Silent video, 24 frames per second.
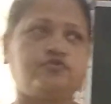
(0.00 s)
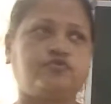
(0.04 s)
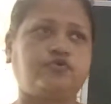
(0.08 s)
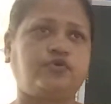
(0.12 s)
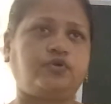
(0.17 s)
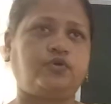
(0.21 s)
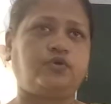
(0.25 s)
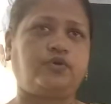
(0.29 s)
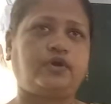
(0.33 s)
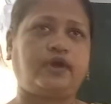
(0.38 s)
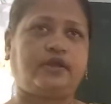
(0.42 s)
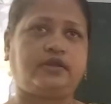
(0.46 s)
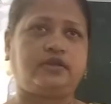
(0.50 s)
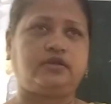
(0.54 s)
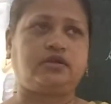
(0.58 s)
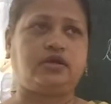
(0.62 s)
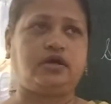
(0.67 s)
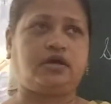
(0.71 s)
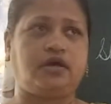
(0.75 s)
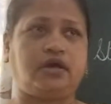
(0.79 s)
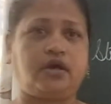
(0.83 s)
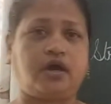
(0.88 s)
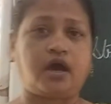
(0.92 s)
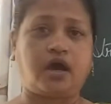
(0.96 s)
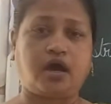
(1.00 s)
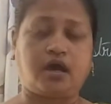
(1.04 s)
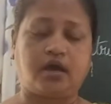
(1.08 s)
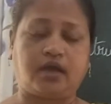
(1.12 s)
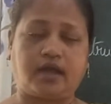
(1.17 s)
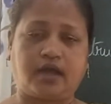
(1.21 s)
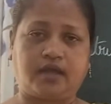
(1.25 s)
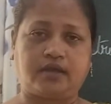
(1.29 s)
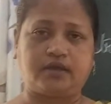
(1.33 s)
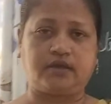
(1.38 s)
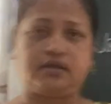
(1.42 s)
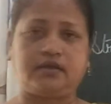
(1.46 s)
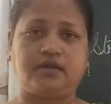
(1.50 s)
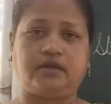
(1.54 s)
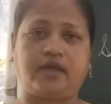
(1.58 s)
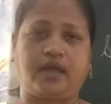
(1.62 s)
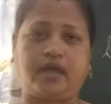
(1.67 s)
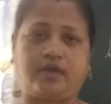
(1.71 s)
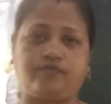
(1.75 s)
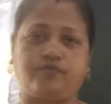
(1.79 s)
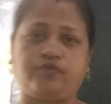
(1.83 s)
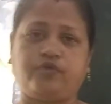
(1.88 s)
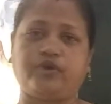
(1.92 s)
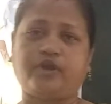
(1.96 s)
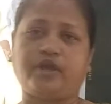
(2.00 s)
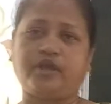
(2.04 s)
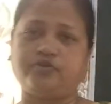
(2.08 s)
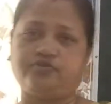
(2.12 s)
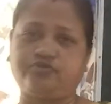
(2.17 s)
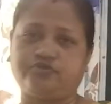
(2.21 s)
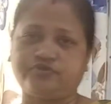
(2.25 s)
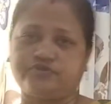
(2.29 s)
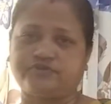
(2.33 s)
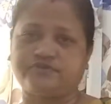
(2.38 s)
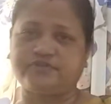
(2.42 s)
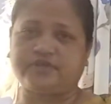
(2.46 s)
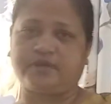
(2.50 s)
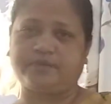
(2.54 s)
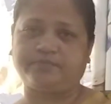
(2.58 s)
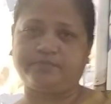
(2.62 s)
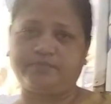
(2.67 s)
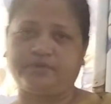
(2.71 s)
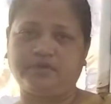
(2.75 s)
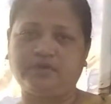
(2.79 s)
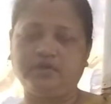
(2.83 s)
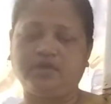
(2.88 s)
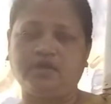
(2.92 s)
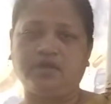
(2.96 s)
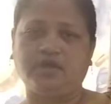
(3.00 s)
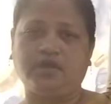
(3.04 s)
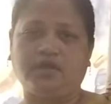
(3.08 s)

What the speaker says: So and the Avogadro's number.